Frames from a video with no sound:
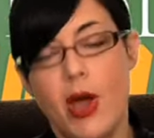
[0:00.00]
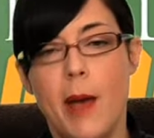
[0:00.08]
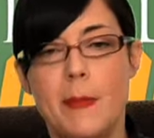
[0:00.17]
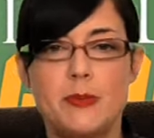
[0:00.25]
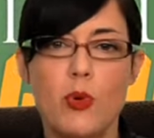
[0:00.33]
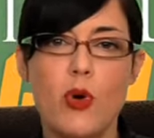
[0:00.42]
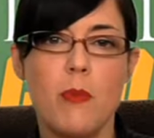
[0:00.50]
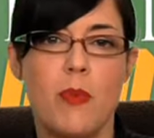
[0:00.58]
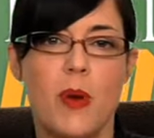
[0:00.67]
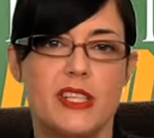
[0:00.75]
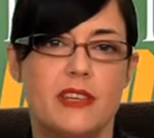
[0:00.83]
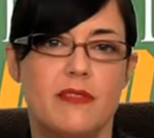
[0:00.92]
Perhaps more
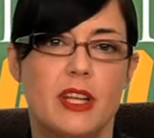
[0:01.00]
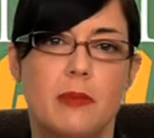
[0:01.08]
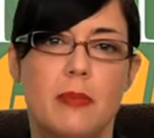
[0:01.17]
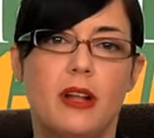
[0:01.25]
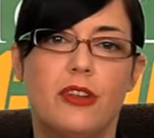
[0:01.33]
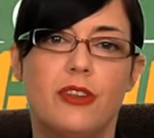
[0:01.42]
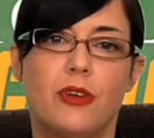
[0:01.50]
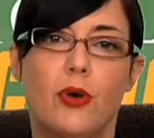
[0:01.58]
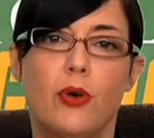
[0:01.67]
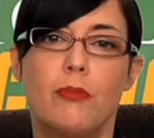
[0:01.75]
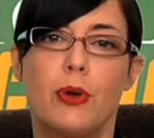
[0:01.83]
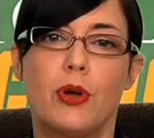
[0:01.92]
impressive than Imelda's
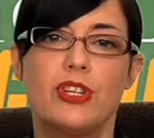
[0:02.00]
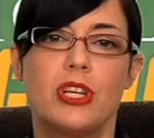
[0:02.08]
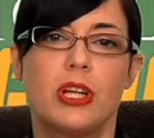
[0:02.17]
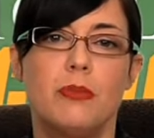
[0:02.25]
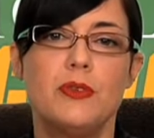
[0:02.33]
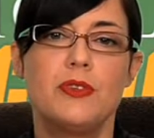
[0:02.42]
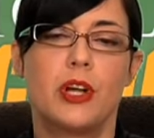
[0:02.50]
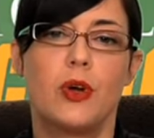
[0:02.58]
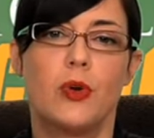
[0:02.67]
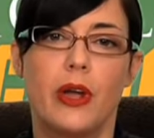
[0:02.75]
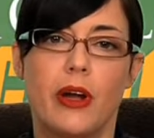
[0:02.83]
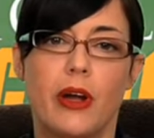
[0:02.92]
own burgeoning music
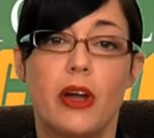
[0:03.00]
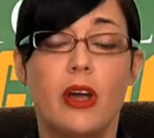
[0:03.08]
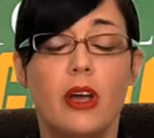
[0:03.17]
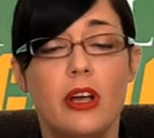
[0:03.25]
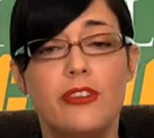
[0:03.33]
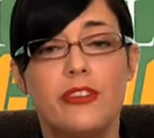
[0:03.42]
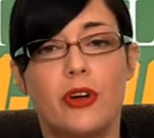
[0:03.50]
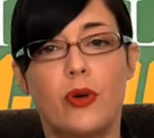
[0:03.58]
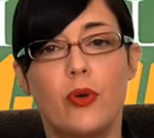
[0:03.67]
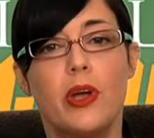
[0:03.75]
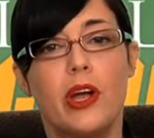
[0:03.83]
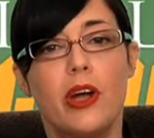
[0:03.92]
career is her
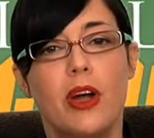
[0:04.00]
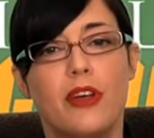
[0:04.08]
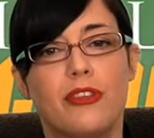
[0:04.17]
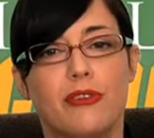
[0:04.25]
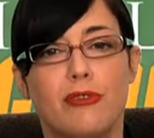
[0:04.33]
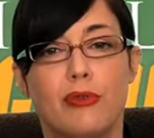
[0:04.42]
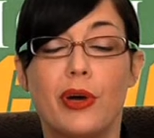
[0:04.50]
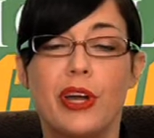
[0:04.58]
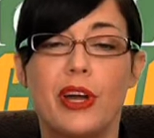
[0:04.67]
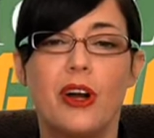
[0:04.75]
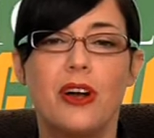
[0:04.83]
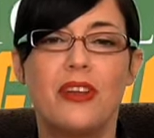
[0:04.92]
career as a
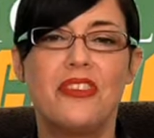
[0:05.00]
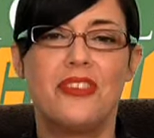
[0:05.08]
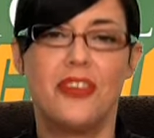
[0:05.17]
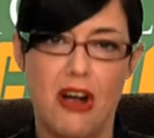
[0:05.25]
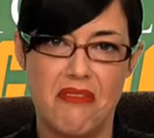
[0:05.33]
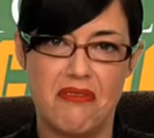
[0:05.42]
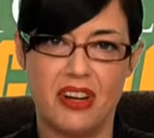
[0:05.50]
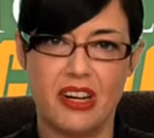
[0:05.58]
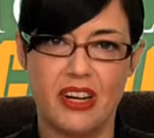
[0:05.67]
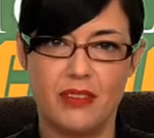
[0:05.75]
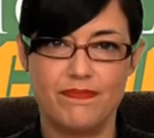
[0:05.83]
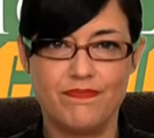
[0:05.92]
voyeur and
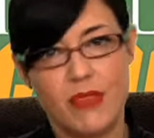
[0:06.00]
starfucker.